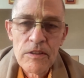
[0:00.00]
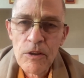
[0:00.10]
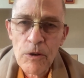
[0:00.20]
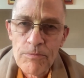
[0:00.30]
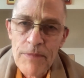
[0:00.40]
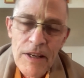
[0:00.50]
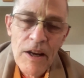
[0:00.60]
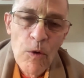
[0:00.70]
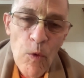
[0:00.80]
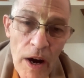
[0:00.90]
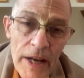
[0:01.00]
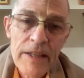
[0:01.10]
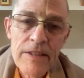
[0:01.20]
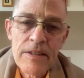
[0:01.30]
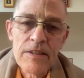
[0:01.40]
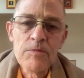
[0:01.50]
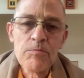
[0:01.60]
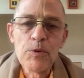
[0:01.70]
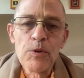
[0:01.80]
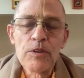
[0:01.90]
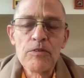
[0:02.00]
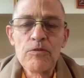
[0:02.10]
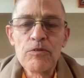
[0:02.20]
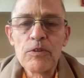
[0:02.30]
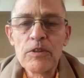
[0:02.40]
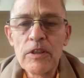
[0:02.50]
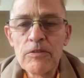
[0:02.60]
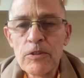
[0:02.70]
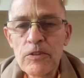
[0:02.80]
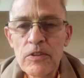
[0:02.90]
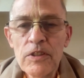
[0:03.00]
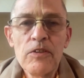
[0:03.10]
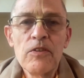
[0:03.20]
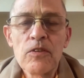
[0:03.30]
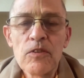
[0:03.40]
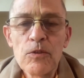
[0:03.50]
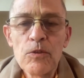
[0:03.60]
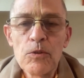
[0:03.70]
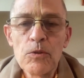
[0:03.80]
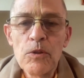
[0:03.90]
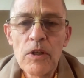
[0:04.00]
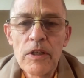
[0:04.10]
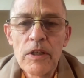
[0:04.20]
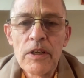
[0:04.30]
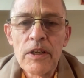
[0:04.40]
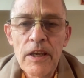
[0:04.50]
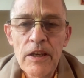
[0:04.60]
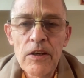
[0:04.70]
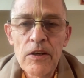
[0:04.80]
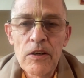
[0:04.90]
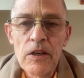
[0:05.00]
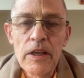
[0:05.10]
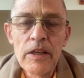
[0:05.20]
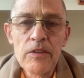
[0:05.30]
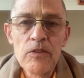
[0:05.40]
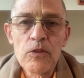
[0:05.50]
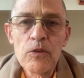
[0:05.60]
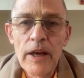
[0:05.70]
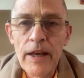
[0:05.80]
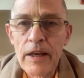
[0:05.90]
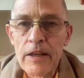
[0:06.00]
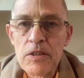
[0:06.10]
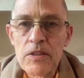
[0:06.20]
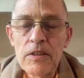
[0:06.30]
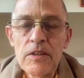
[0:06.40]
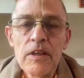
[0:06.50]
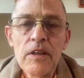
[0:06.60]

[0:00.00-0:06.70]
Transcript: No. Why is it important for devotees to care and to act